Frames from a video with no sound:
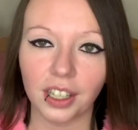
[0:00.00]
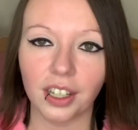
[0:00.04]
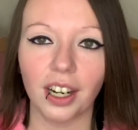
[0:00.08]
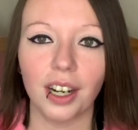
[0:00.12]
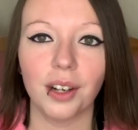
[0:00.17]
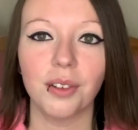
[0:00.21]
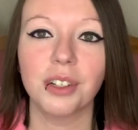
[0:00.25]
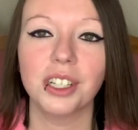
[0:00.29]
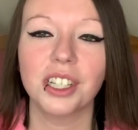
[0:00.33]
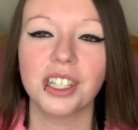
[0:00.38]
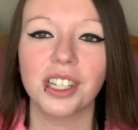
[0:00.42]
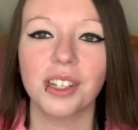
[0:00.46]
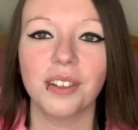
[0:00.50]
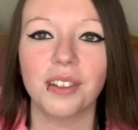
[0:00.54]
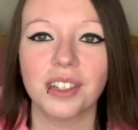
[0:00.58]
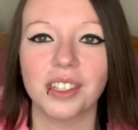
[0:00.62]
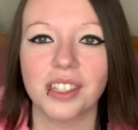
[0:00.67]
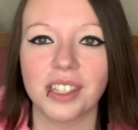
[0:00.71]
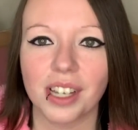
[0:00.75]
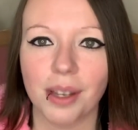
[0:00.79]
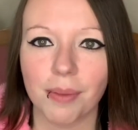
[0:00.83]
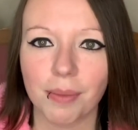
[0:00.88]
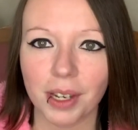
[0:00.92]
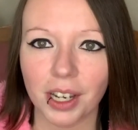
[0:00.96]
I wish they would have
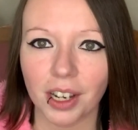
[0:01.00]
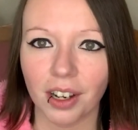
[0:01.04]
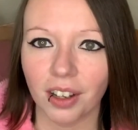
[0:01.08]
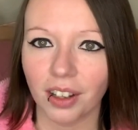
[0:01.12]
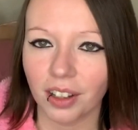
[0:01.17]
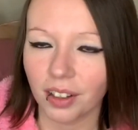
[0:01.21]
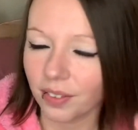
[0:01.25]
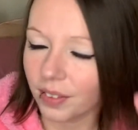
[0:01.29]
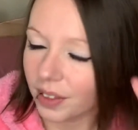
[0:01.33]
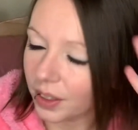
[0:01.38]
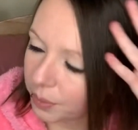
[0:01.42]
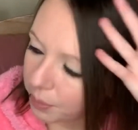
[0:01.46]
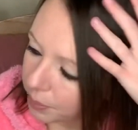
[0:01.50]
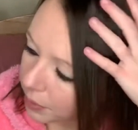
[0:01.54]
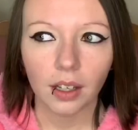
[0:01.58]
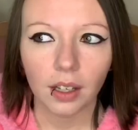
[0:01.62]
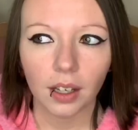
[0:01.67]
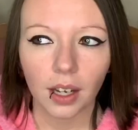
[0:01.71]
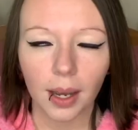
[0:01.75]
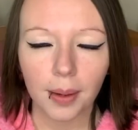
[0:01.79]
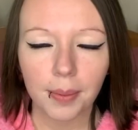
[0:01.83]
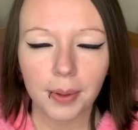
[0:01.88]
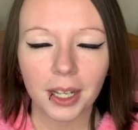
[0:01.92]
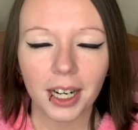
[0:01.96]
sent me all of them.
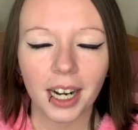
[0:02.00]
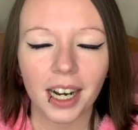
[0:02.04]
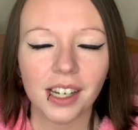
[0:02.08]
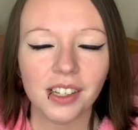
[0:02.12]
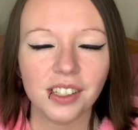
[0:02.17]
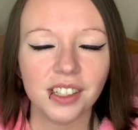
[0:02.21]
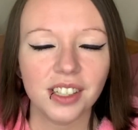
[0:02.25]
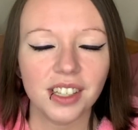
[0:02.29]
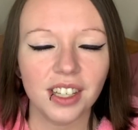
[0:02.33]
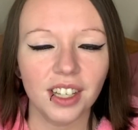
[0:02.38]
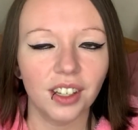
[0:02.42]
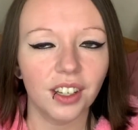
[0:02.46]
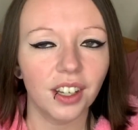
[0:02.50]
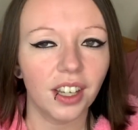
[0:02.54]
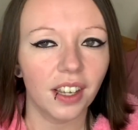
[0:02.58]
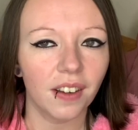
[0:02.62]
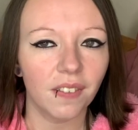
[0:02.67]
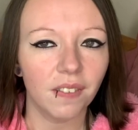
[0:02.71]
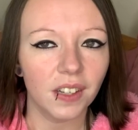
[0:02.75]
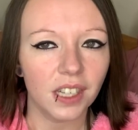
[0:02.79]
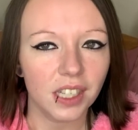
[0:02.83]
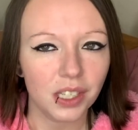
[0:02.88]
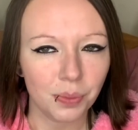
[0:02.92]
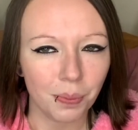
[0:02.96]
I mean, I'll still
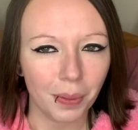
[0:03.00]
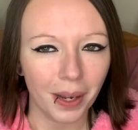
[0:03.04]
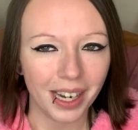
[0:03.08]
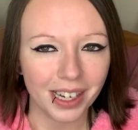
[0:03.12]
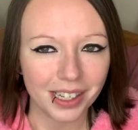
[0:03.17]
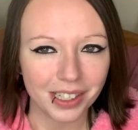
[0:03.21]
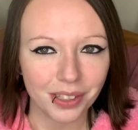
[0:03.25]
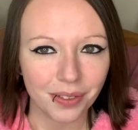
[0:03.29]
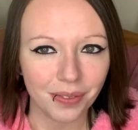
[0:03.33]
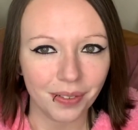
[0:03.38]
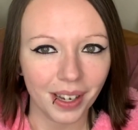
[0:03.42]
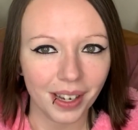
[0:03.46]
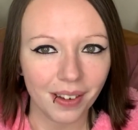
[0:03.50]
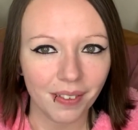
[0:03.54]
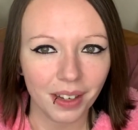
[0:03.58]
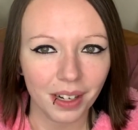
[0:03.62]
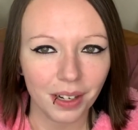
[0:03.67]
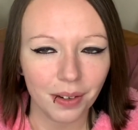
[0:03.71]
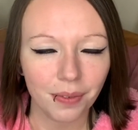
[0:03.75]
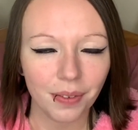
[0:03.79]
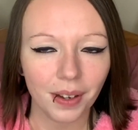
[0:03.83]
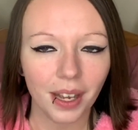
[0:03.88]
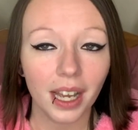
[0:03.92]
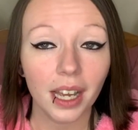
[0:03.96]
give this box a five out
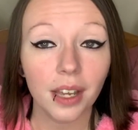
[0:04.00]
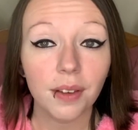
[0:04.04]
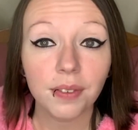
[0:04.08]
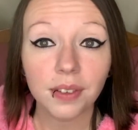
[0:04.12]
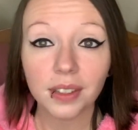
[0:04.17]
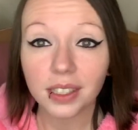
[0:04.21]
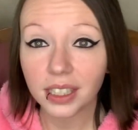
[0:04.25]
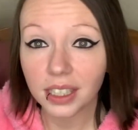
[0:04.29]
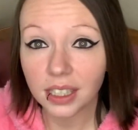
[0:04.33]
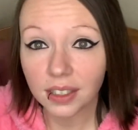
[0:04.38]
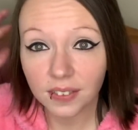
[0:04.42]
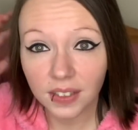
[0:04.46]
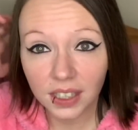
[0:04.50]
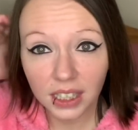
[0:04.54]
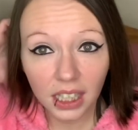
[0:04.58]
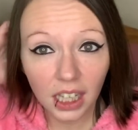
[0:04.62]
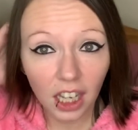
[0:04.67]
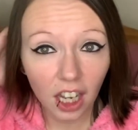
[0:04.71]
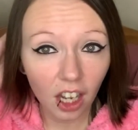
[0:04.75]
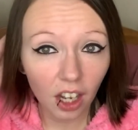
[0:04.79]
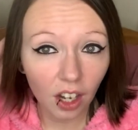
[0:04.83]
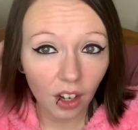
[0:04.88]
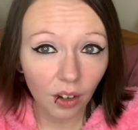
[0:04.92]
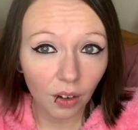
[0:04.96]
of five, even
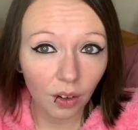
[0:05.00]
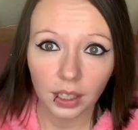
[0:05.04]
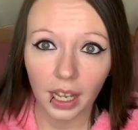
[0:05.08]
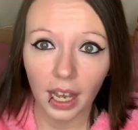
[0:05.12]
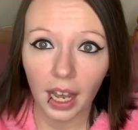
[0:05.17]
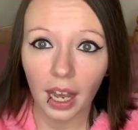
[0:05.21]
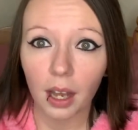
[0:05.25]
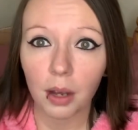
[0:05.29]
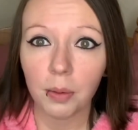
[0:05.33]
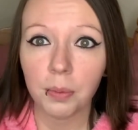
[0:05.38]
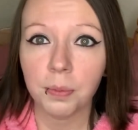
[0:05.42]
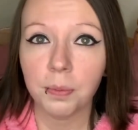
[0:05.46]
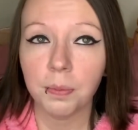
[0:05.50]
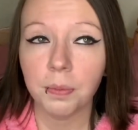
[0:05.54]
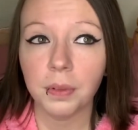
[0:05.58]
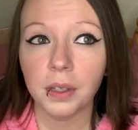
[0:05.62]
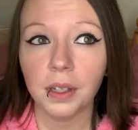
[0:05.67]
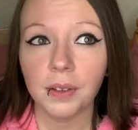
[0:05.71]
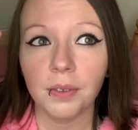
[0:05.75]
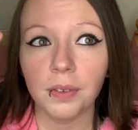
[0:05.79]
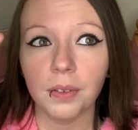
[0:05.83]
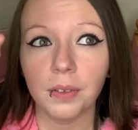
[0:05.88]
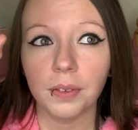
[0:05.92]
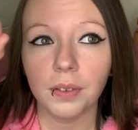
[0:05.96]
though I'll
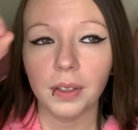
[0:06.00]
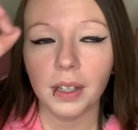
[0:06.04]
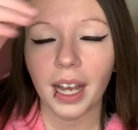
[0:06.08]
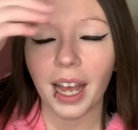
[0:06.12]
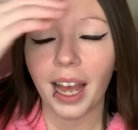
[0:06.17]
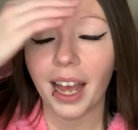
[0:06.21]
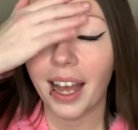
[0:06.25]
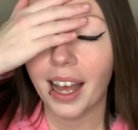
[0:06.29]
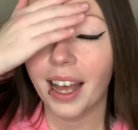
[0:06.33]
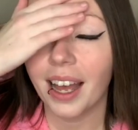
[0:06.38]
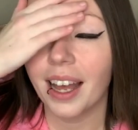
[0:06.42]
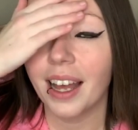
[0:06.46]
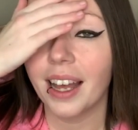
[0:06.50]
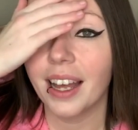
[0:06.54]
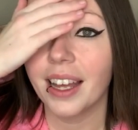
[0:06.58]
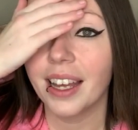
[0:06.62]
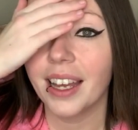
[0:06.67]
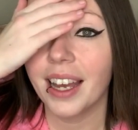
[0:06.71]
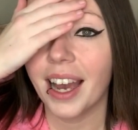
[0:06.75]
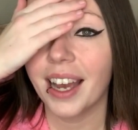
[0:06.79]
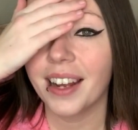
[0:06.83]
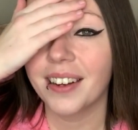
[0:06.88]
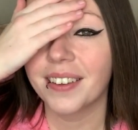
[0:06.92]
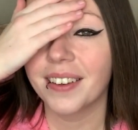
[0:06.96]
give, ah,
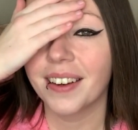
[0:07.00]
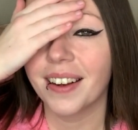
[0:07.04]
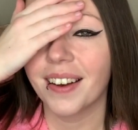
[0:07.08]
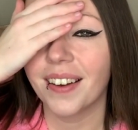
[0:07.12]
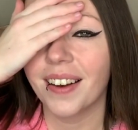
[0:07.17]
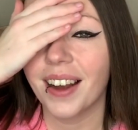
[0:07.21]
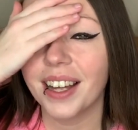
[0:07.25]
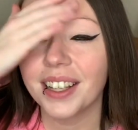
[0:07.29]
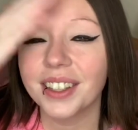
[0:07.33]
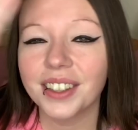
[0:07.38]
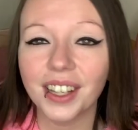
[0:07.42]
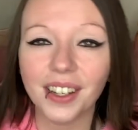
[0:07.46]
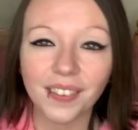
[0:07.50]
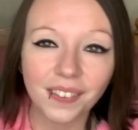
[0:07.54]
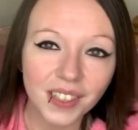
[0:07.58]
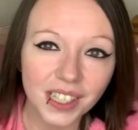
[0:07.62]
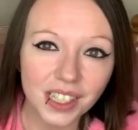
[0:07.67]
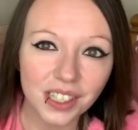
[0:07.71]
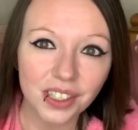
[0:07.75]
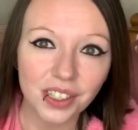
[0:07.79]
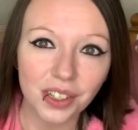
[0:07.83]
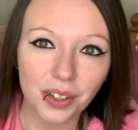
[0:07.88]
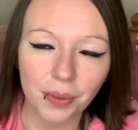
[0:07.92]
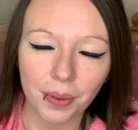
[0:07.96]
I don't know. I loved it
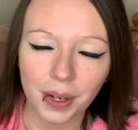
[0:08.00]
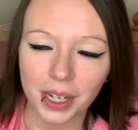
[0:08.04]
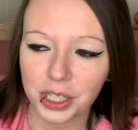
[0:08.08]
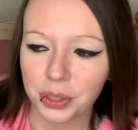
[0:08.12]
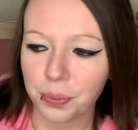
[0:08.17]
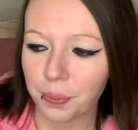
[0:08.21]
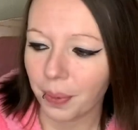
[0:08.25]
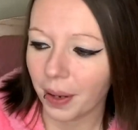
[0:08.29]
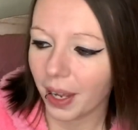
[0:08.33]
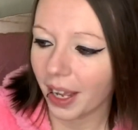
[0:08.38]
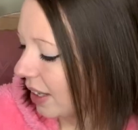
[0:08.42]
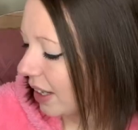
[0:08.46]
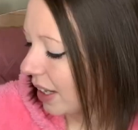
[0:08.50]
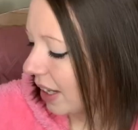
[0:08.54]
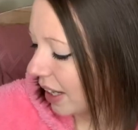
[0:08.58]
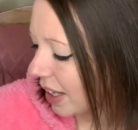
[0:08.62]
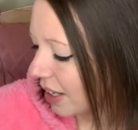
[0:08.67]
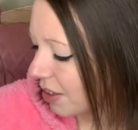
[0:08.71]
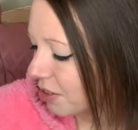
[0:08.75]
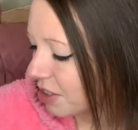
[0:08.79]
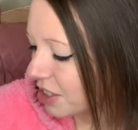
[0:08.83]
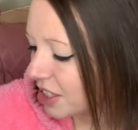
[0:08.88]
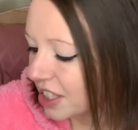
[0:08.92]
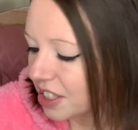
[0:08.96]
so much, but
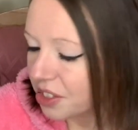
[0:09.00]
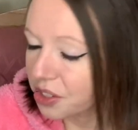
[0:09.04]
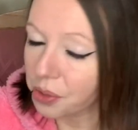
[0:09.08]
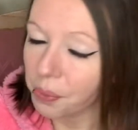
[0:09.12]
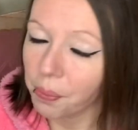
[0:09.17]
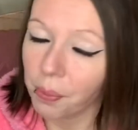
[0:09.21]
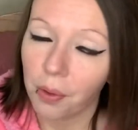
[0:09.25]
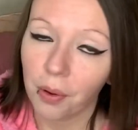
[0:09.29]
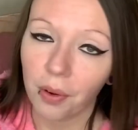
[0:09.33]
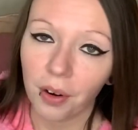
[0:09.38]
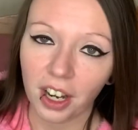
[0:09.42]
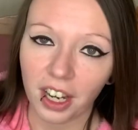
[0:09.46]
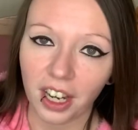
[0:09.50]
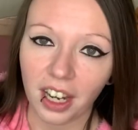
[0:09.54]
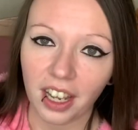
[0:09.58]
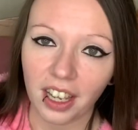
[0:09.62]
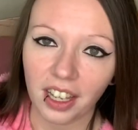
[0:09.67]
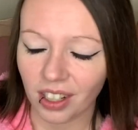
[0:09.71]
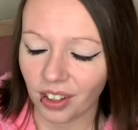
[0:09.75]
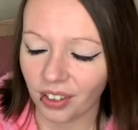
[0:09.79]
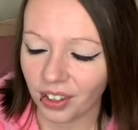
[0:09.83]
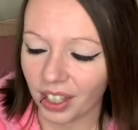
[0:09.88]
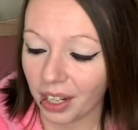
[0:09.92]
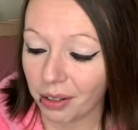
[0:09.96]
it was
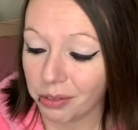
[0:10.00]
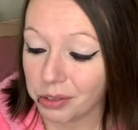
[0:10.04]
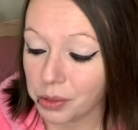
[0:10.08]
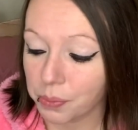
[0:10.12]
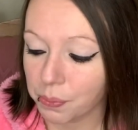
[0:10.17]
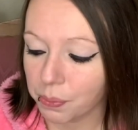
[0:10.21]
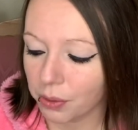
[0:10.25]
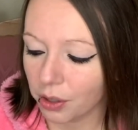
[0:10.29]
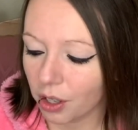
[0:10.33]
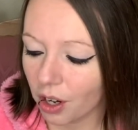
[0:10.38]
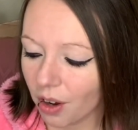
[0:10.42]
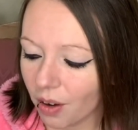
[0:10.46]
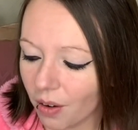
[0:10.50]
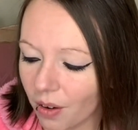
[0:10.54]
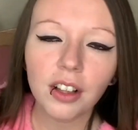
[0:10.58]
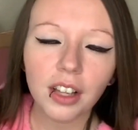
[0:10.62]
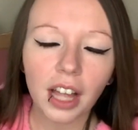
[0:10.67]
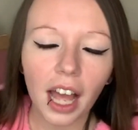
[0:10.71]
disappointing that was broke.